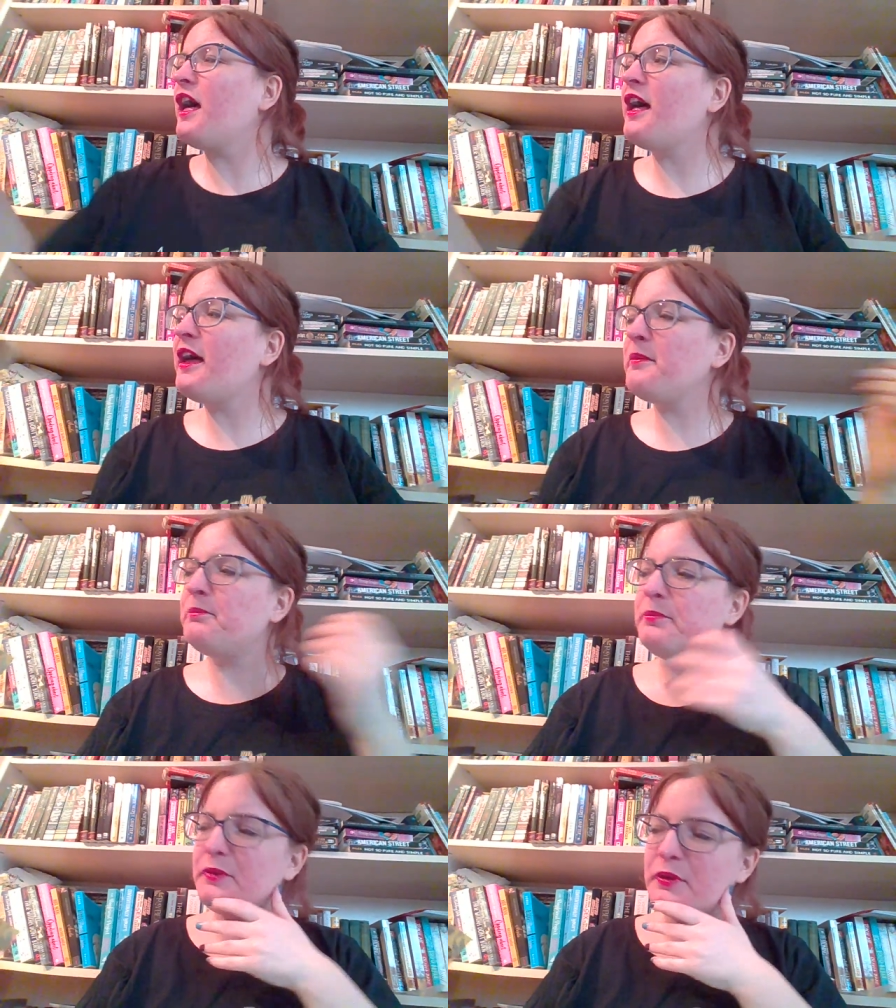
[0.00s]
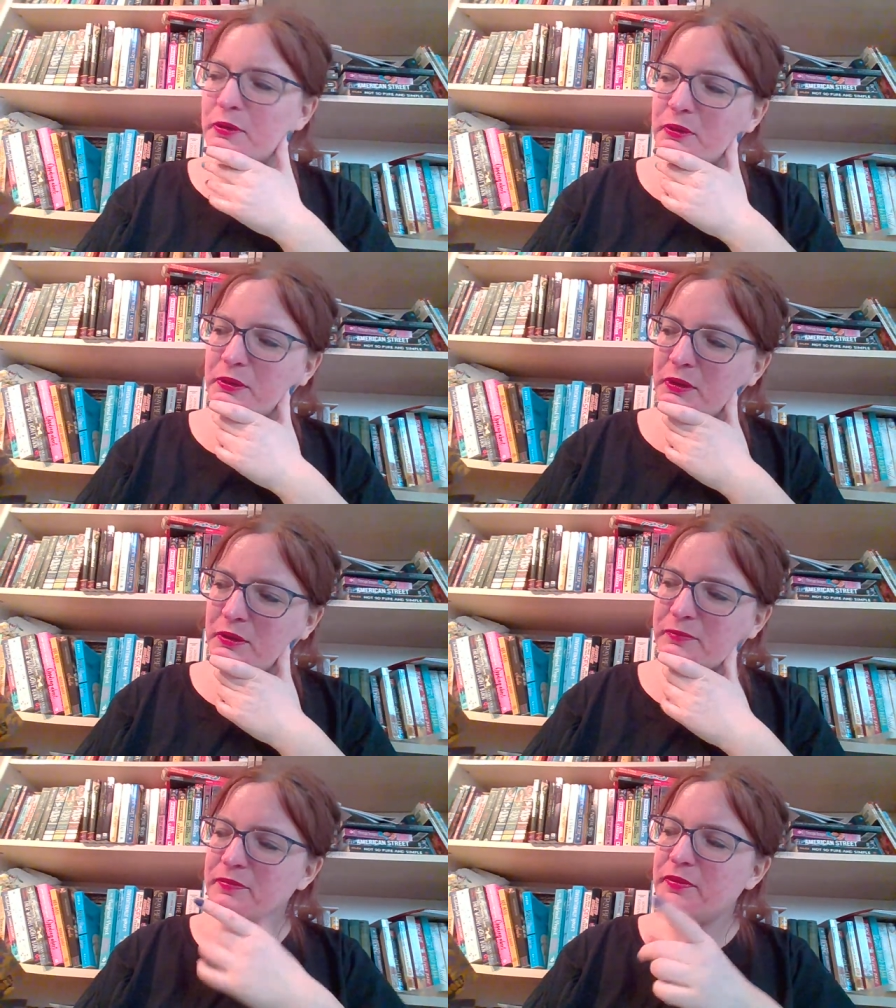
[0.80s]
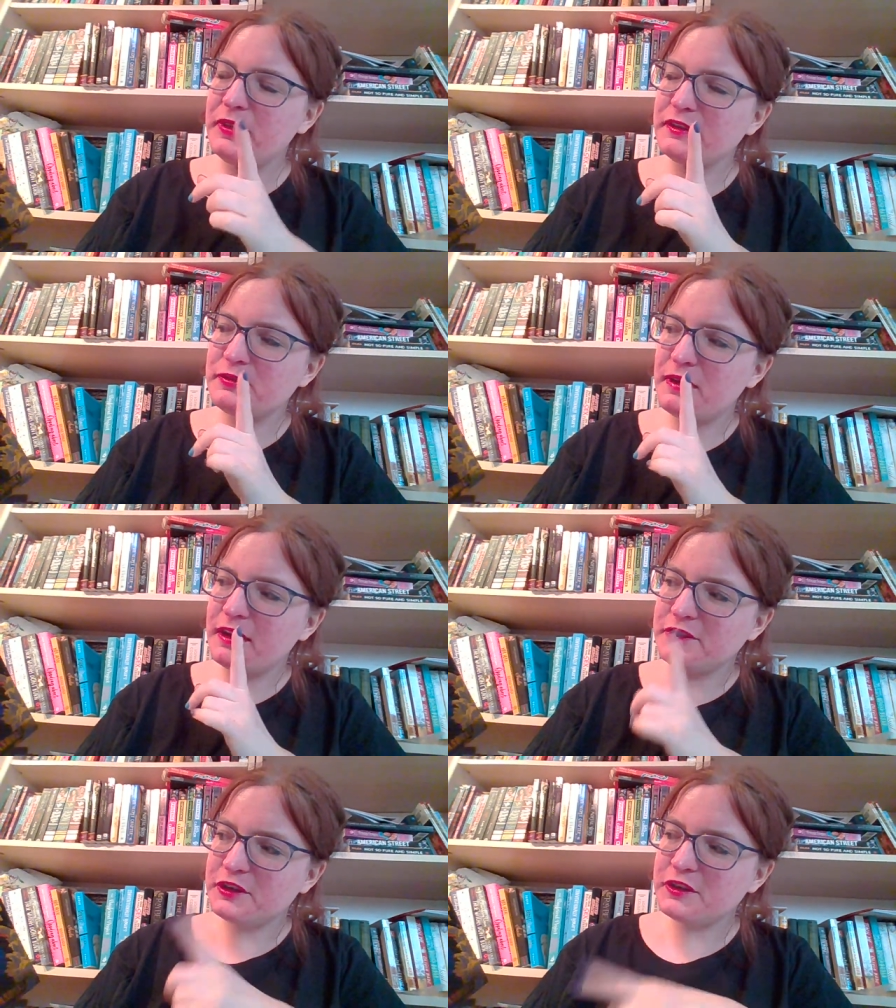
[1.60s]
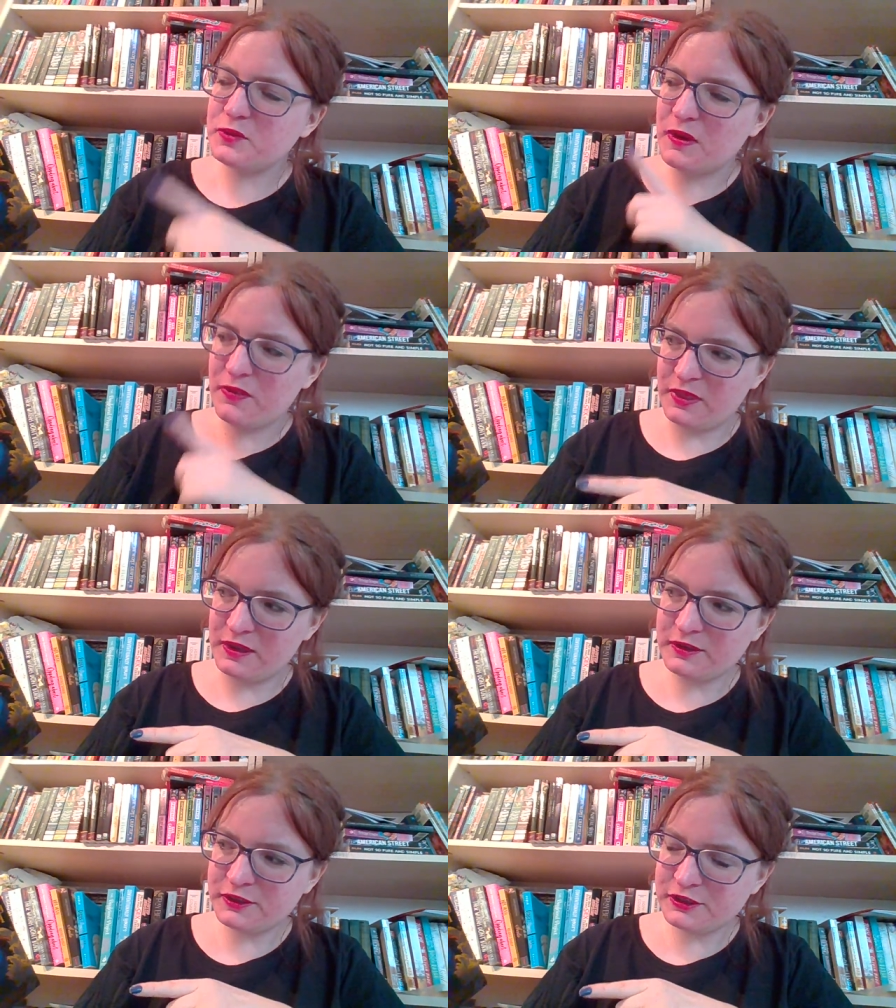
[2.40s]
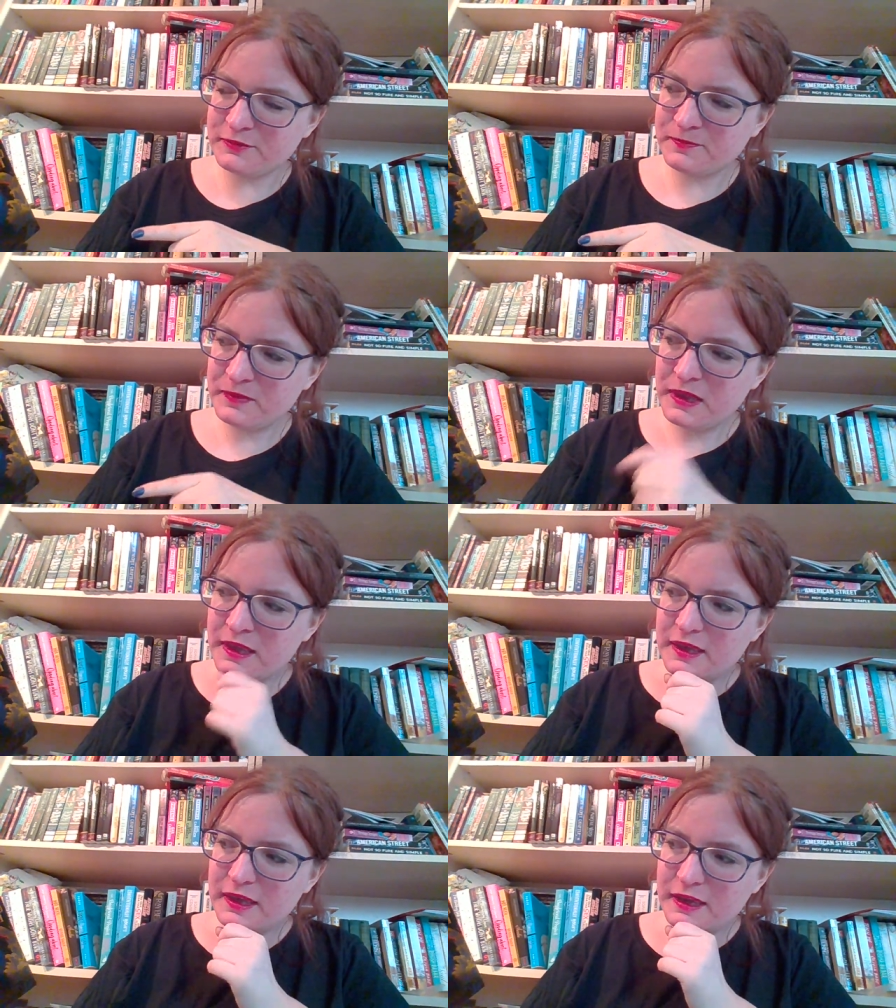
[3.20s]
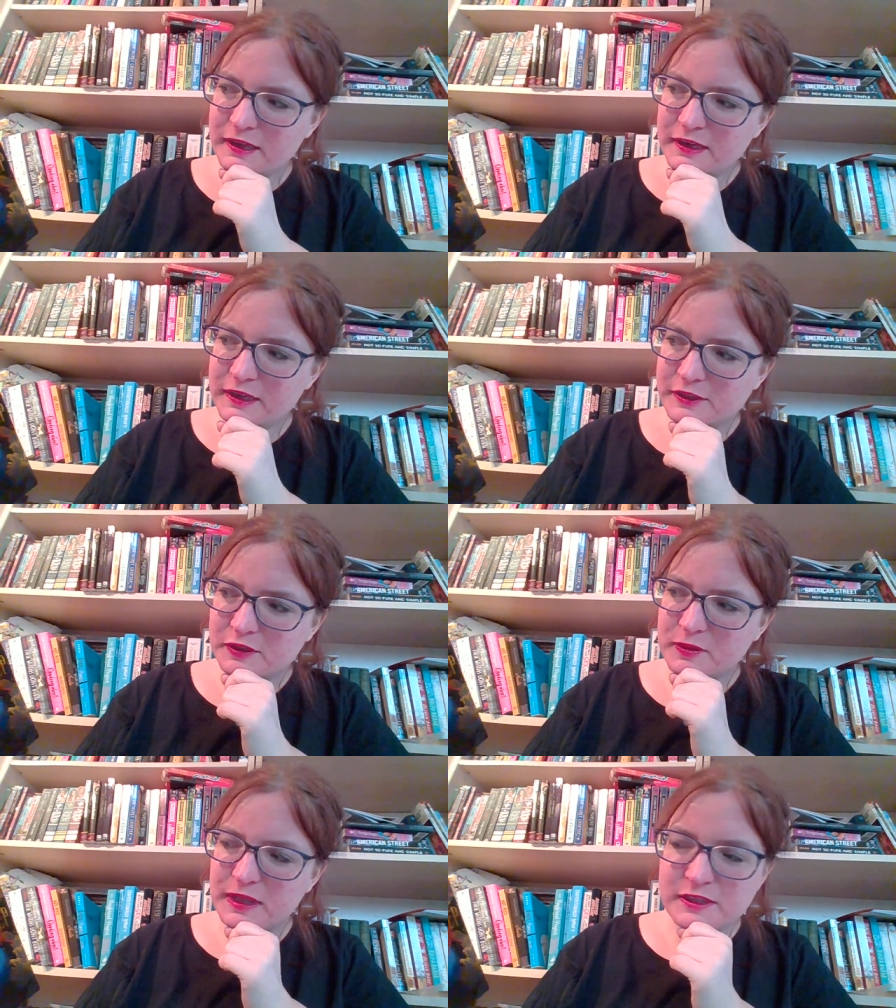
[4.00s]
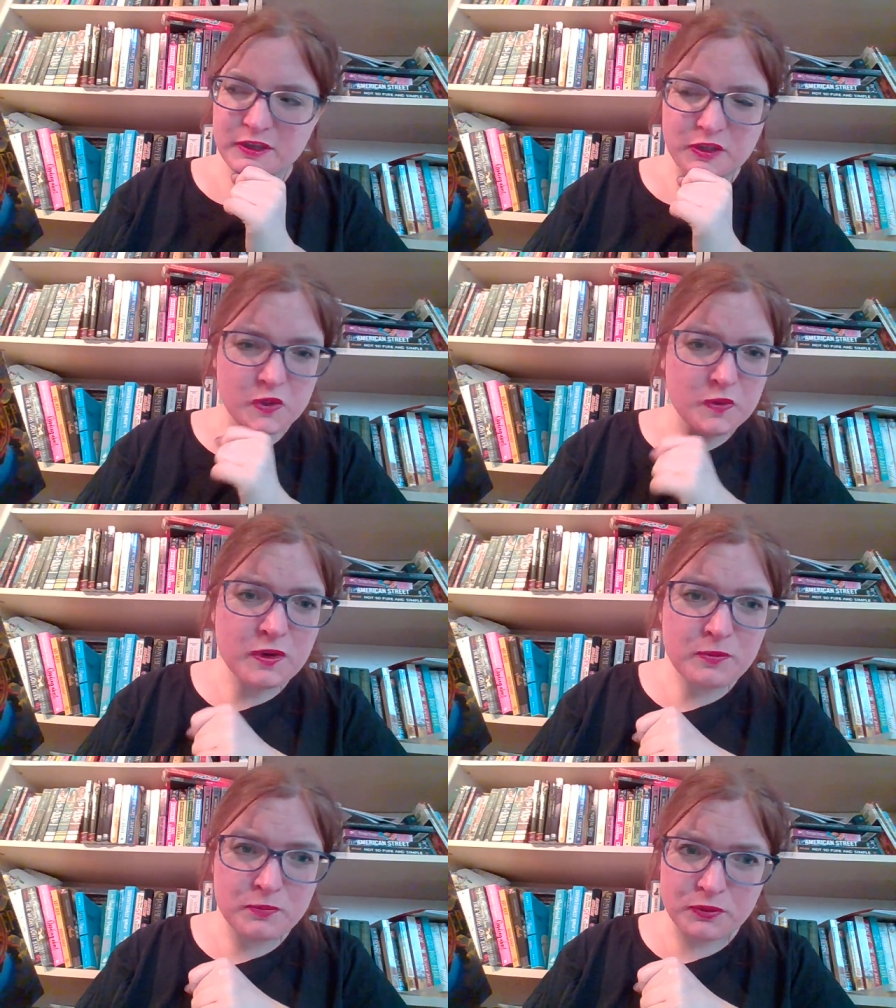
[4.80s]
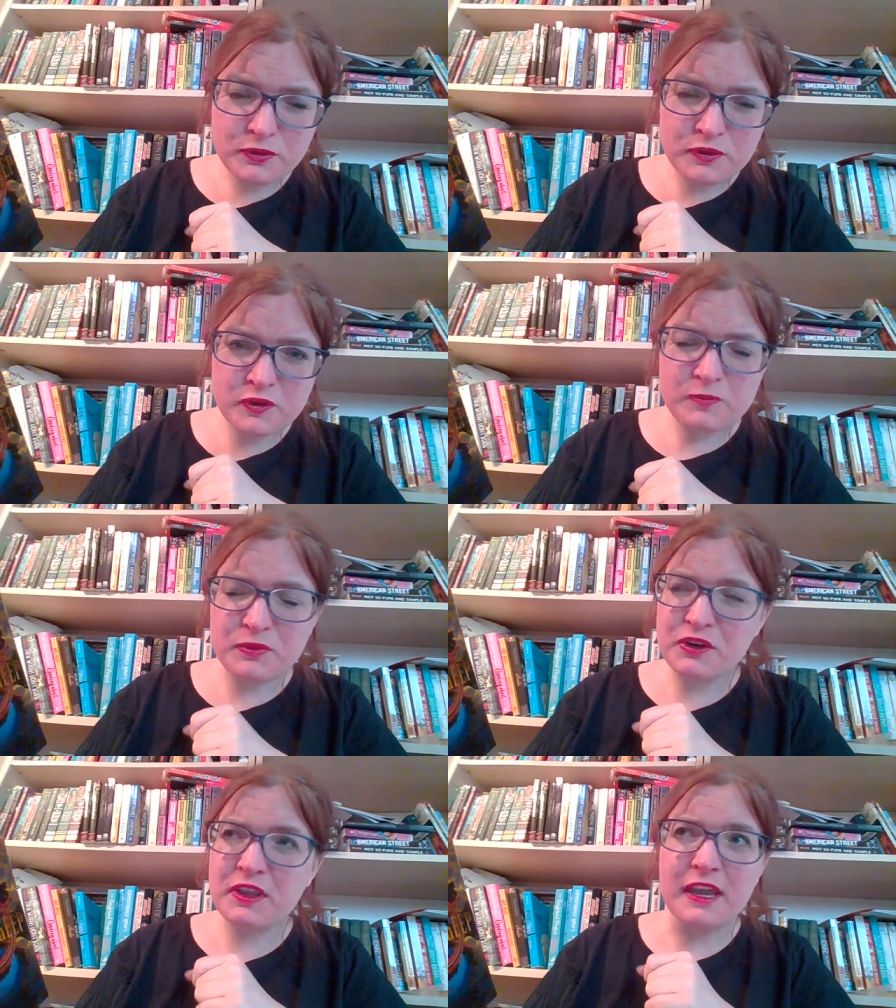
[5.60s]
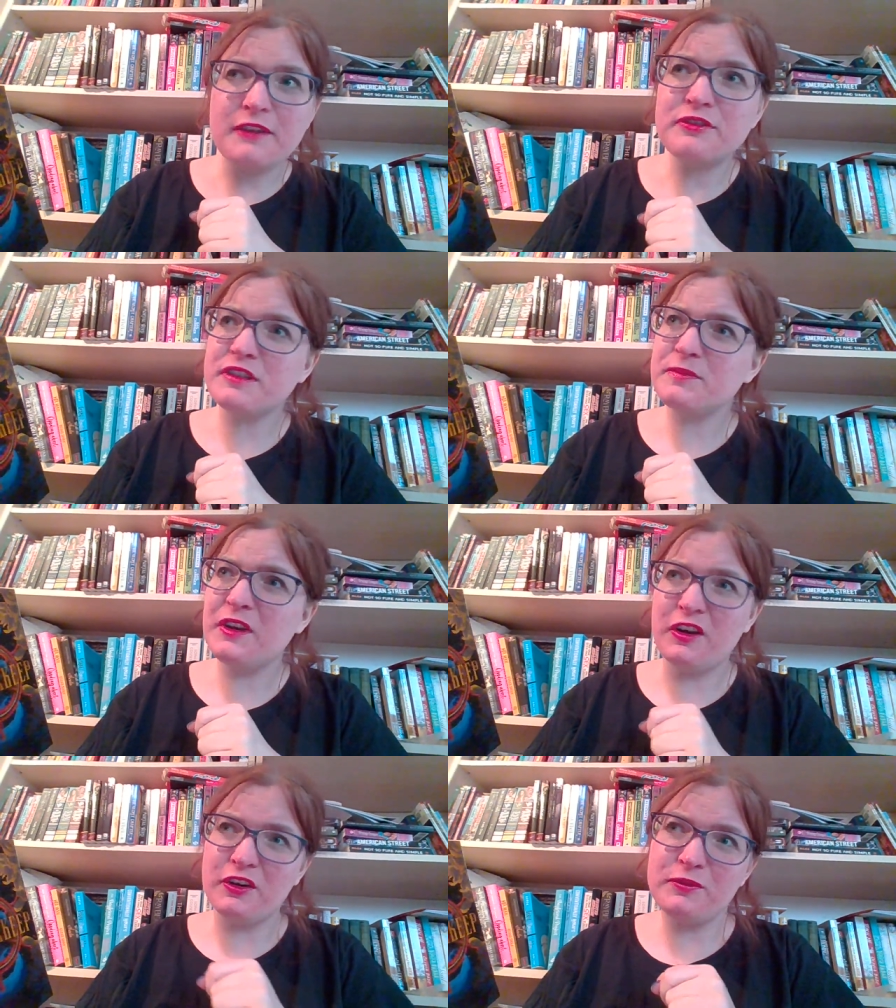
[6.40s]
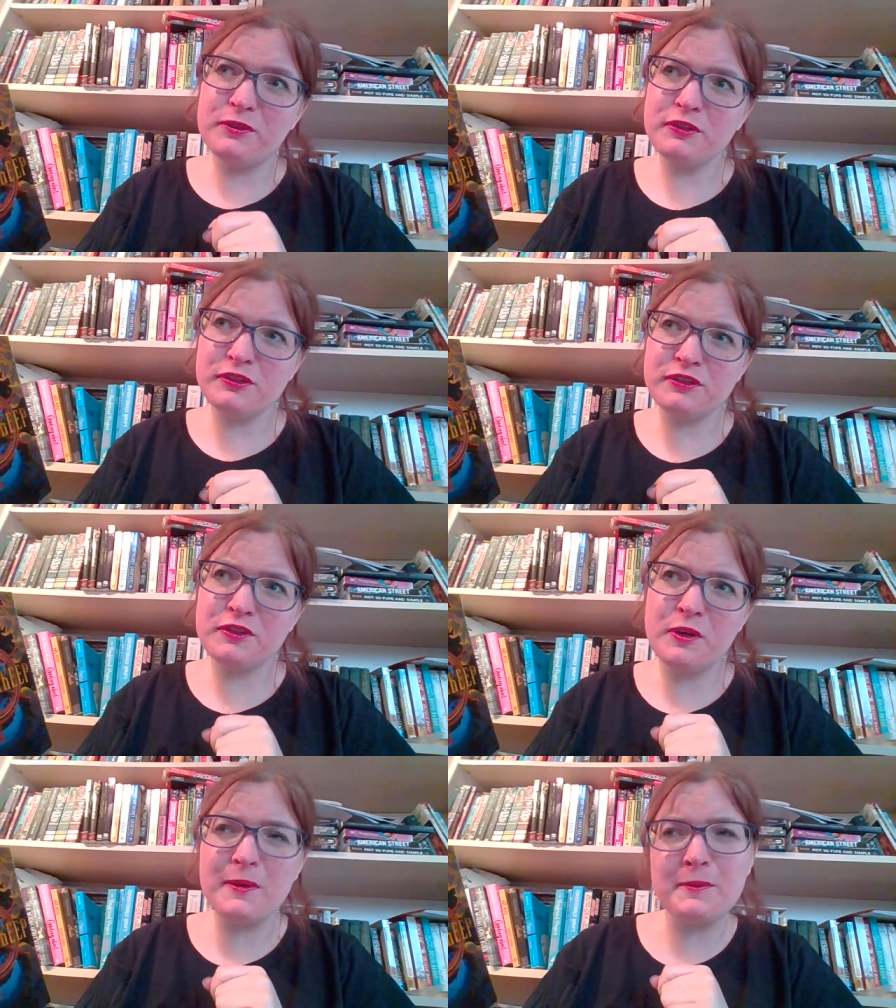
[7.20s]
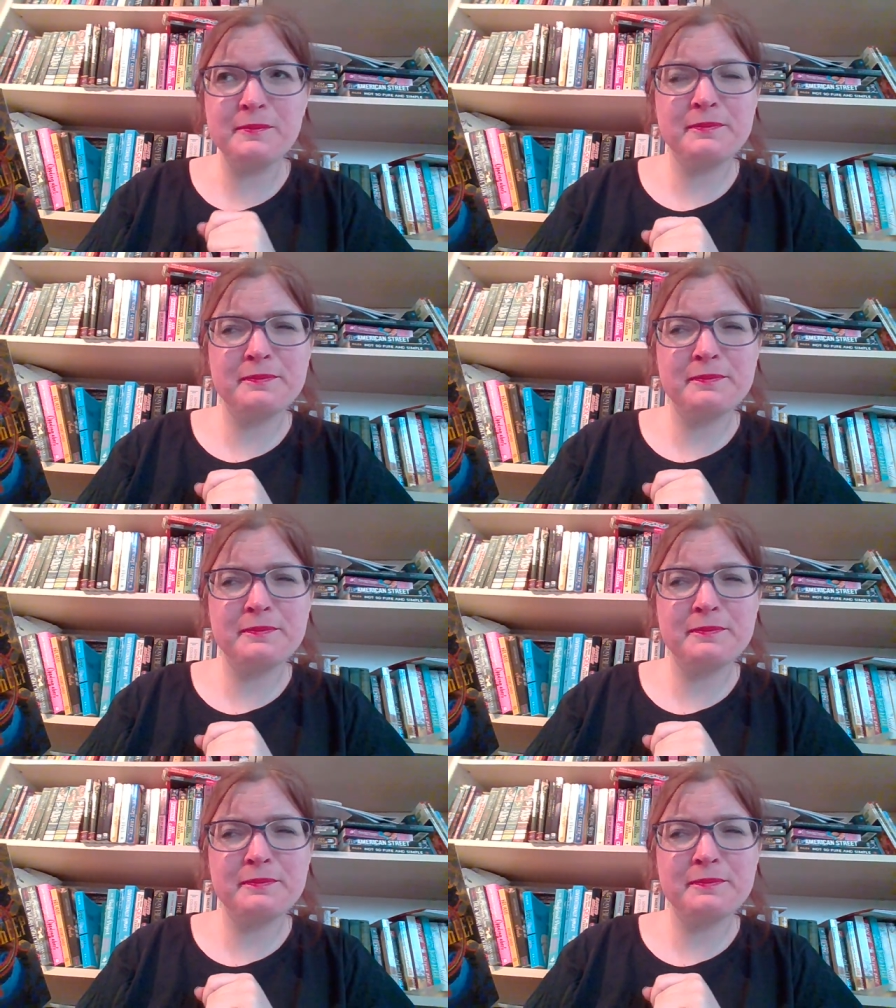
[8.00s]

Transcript: a book. Um, this one I just read this and um, so it's a newer book, but the character has been out of books, so